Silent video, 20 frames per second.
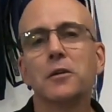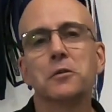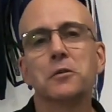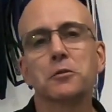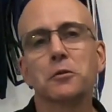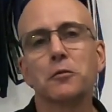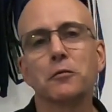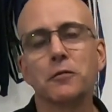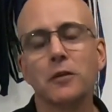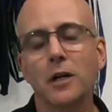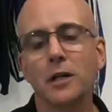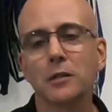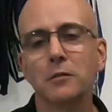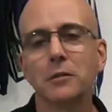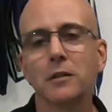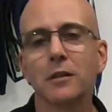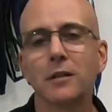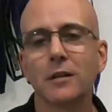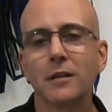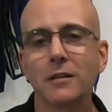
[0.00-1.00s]
So follow
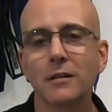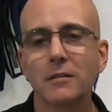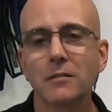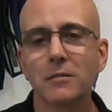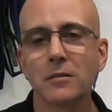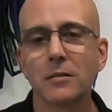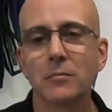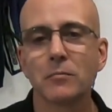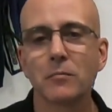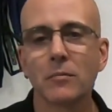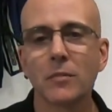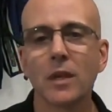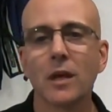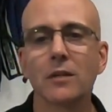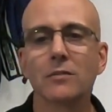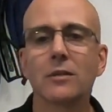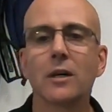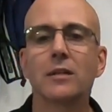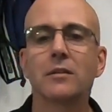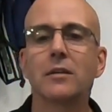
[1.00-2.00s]
along
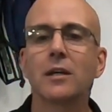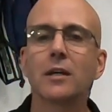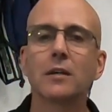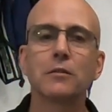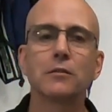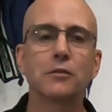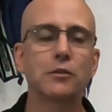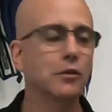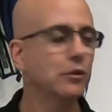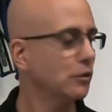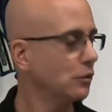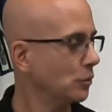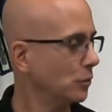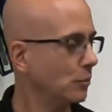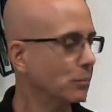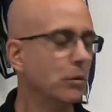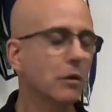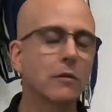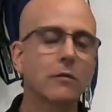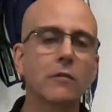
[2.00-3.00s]
as I take two
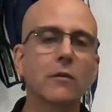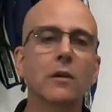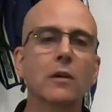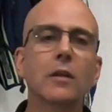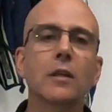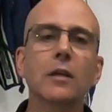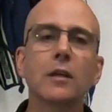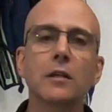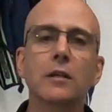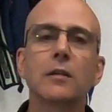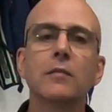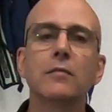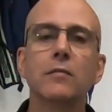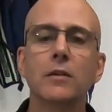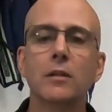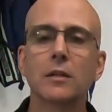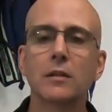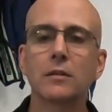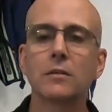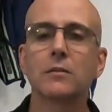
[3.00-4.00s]
perfectly good
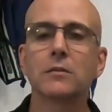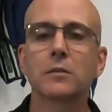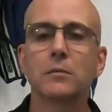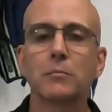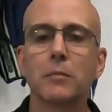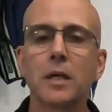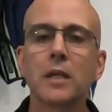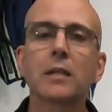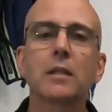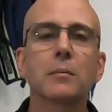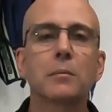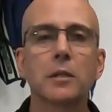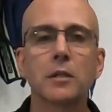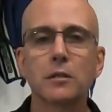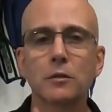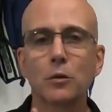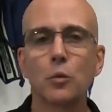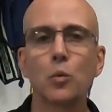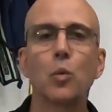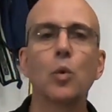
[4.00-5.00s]
vehicles and make them
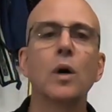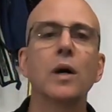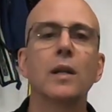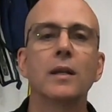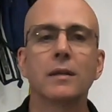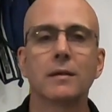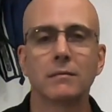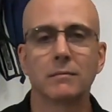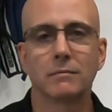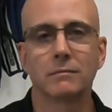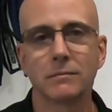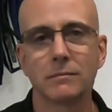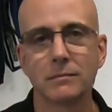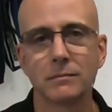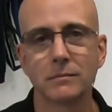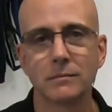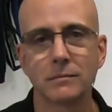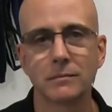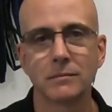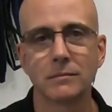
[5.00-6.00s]
into one.
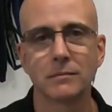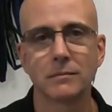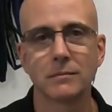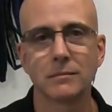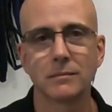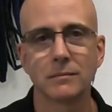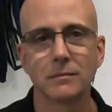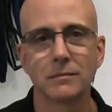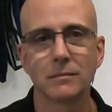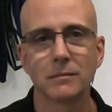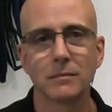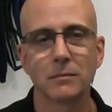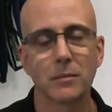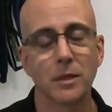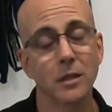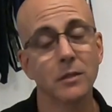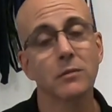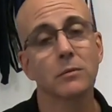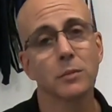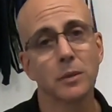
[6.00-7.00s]

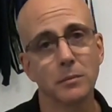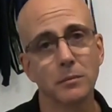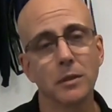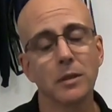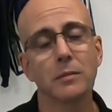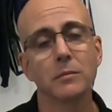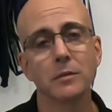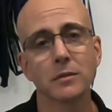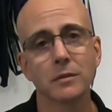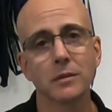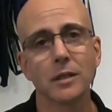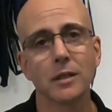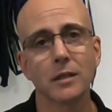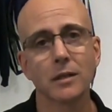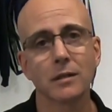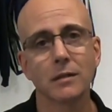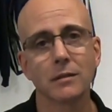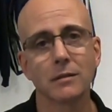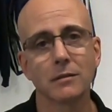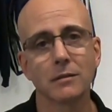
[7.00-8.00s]
Possibly big
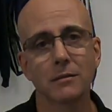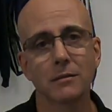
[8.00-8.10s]
mistake.